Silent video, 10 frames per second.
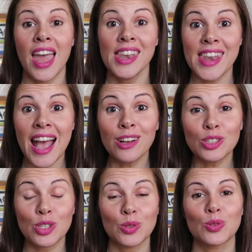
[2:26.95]
Now
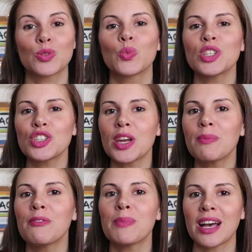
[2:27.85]
choose which type
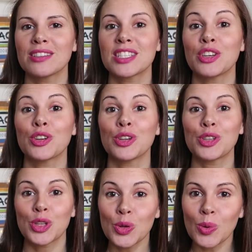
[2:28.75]
of mail sender
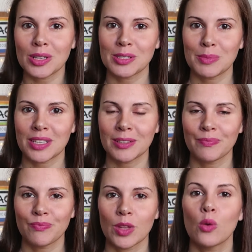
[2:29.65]
you want to be.
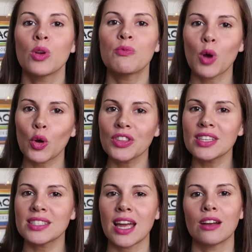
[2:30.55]
We've broken
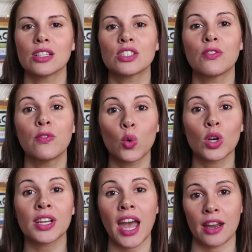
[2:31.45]
this down into
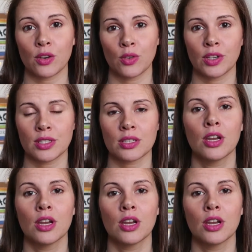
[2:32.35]
4 categories: